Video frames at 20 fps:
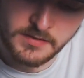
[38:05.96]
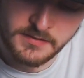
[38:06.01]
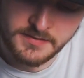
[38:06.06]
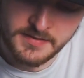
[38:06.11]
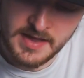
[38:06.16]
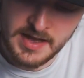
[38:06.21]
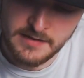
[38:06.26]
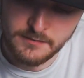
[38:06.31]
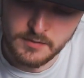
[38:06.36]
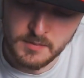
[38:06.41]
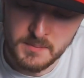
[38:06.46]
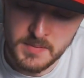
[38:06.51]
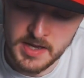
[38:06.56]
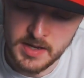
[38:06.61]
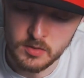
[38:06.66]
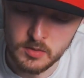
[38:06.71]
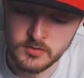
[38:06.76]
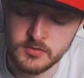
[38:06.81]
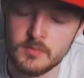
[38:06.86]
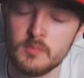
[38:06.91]
there for me
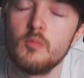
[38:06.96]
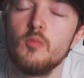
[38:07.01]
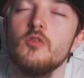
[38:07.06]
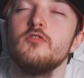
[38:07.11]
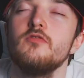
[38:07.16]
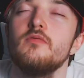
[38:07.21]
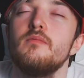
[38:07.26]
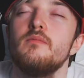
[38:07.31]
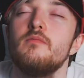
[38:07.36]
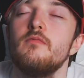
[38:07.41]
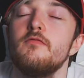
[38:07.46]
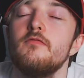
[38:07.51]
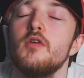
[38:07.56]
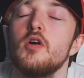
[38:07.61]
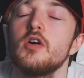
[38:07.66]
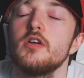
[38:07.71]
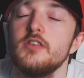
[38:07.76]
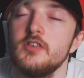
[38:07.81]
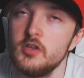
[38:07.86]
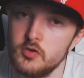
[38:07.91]
was a
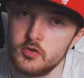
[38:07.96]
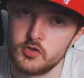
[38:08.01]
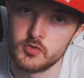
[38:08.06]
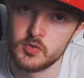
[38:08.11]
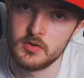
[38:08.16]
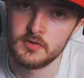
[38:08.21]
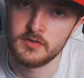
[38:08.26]
fucking huge one,